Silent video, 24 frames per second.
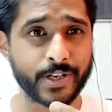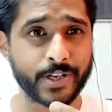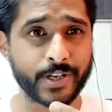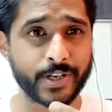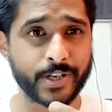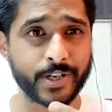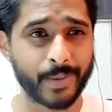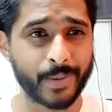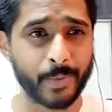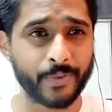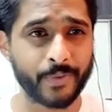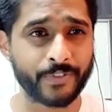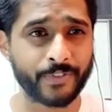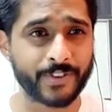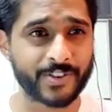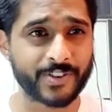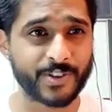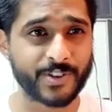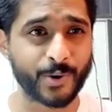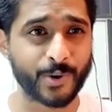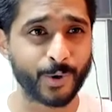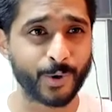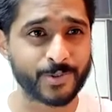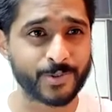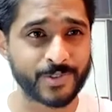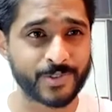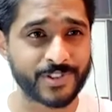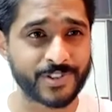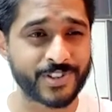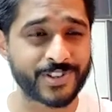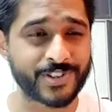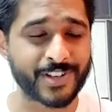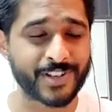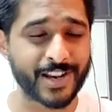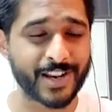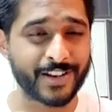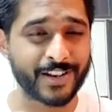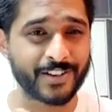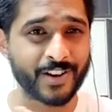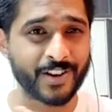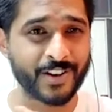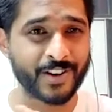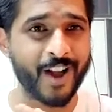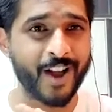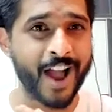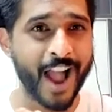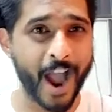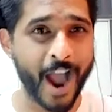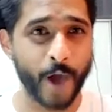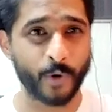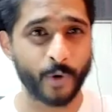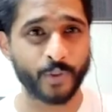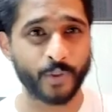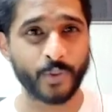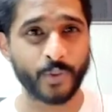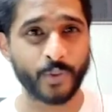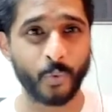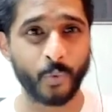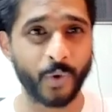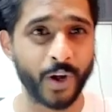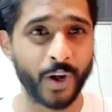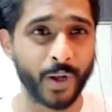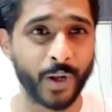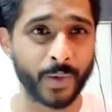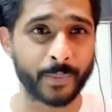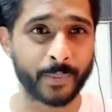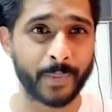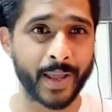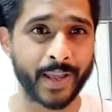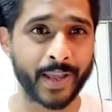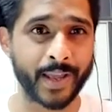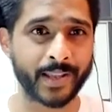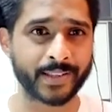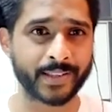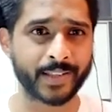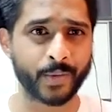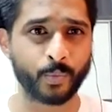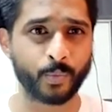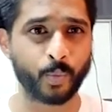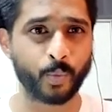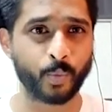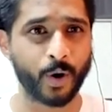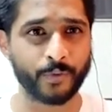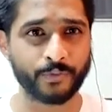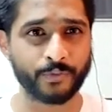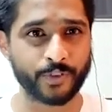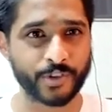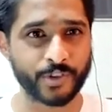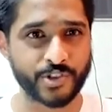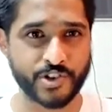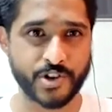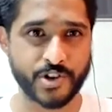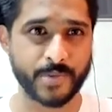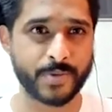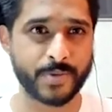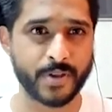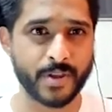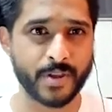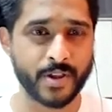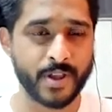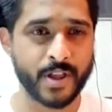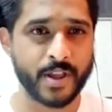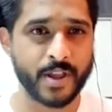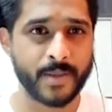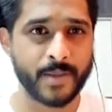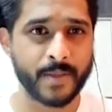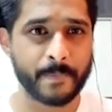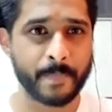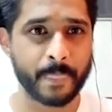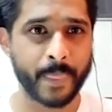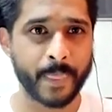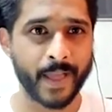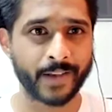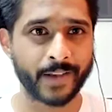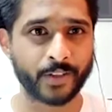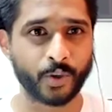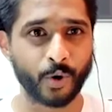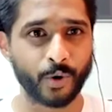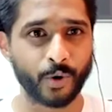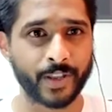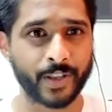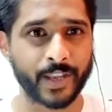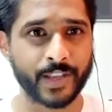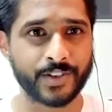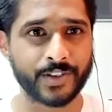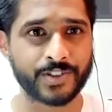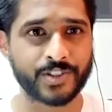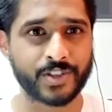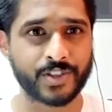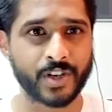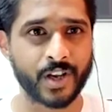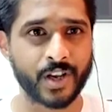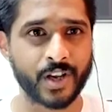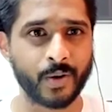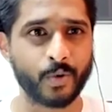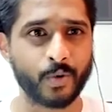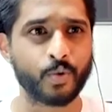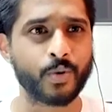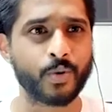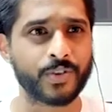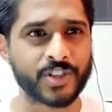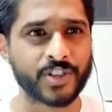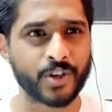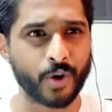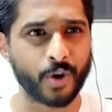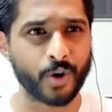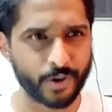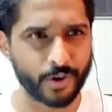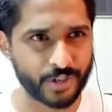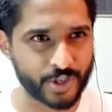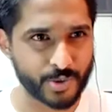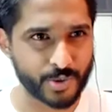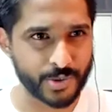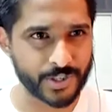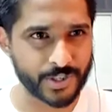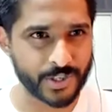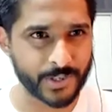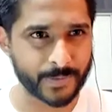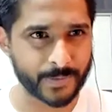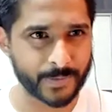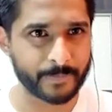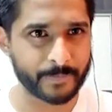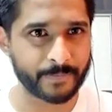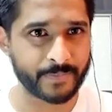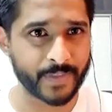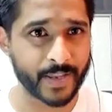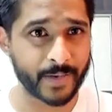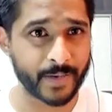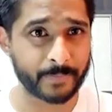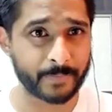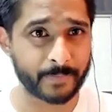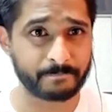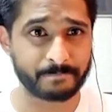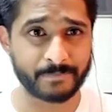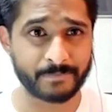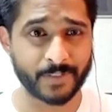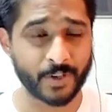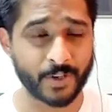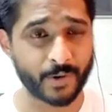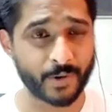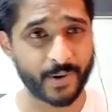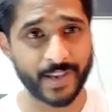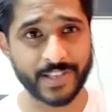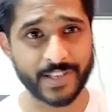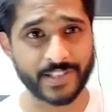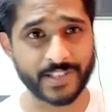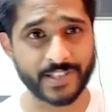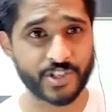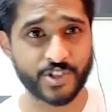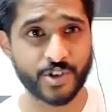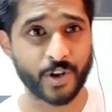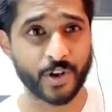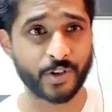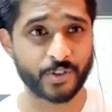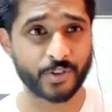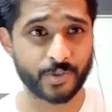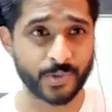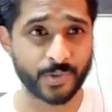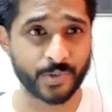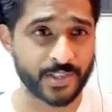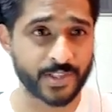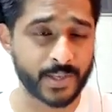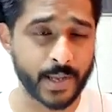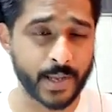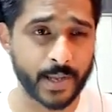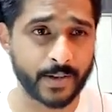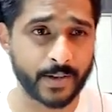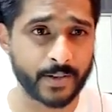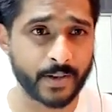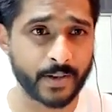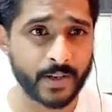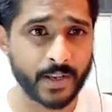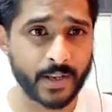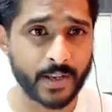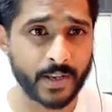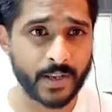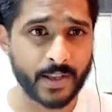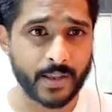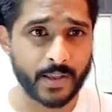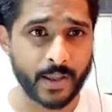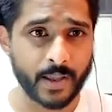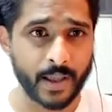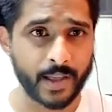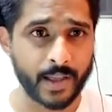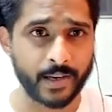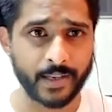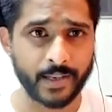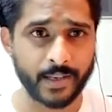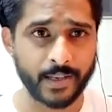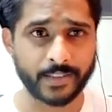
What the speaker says: And like some of his goals were just out of the world, man. Like that Watford chip, that goal against who was it? Norwich, was it? That crazy shot towards the end. And like